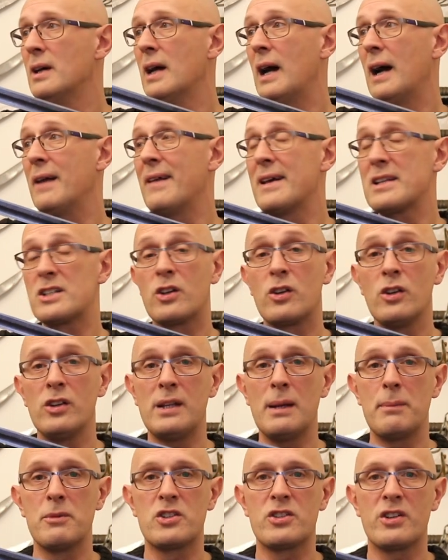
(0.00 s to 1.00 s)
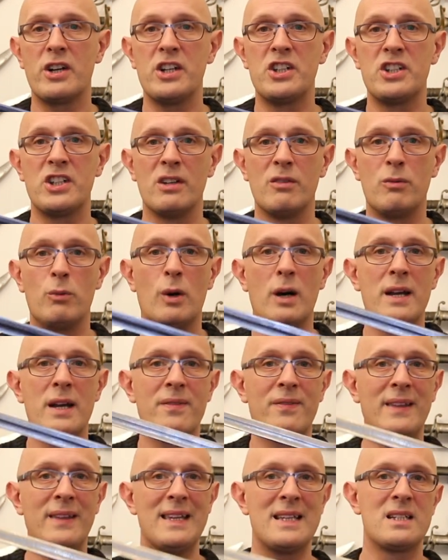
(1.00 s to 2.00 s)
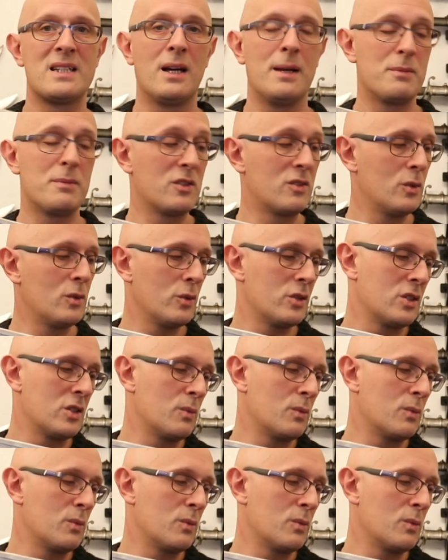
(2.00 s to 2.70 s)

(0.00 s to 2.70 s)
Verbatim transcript: and that's a good demonstration of why these types of swords,